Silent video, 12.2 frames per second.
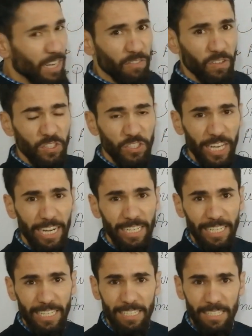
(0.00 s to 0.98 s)
of it,
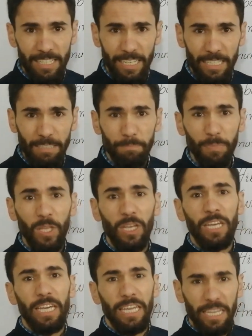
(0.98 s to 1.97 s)
gerund, is this:
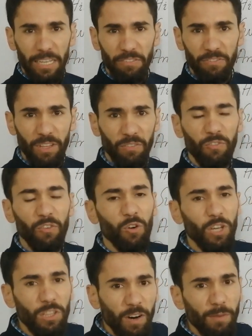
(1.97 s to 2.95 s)
if the
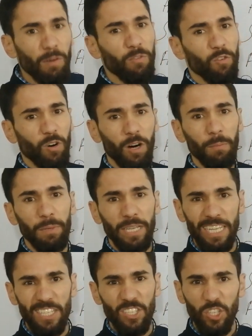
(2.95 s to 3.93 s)
fourth form of
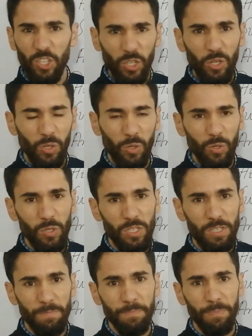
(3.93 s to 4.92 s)
verb is
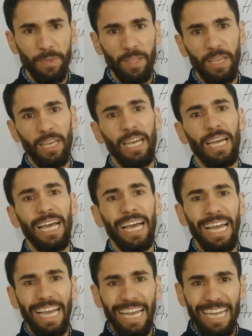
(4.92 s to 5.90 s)
used
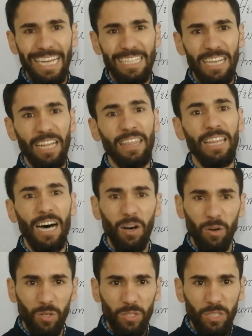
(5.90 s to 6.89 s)
as a
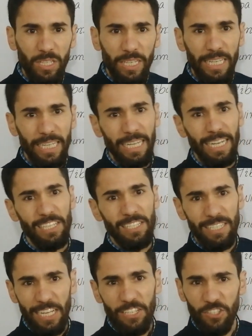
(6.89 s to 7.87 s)
noun in a
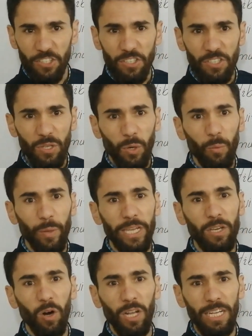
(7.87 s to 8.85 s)
sentence, we
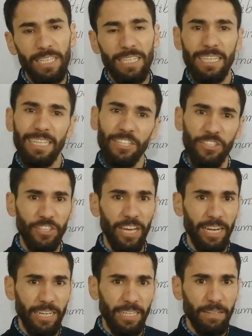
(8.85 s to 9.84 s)
call it
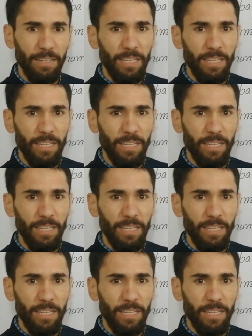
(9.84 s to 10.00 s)
gerund.